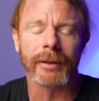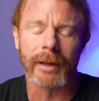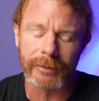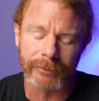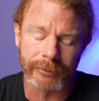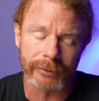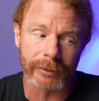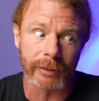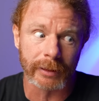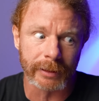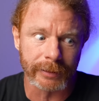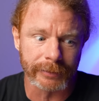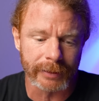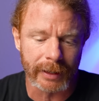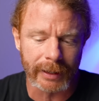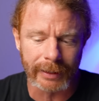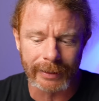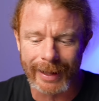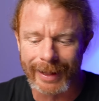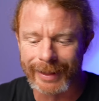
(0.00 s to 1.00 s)
certainly
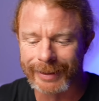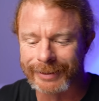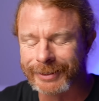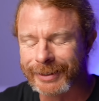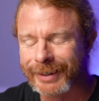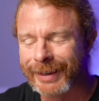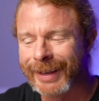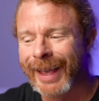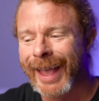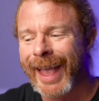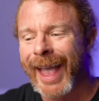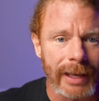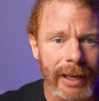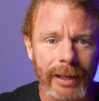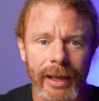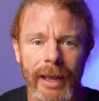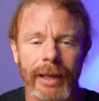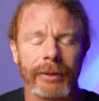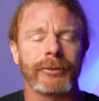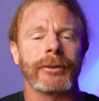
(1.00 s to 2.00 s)
Scientology,
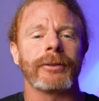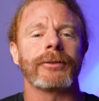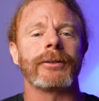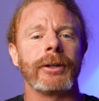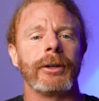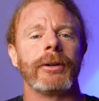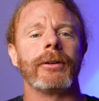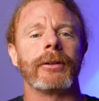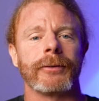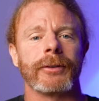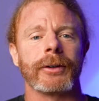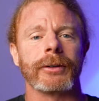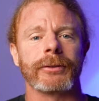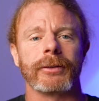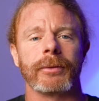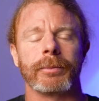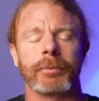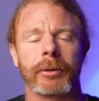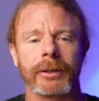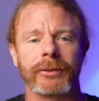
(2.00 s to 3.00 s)
it's just a
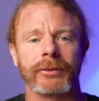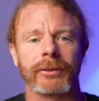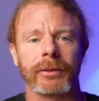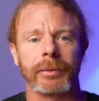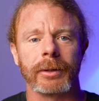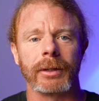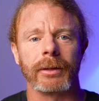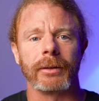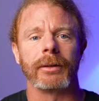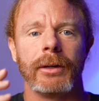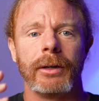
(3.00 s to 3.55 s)
universal principle.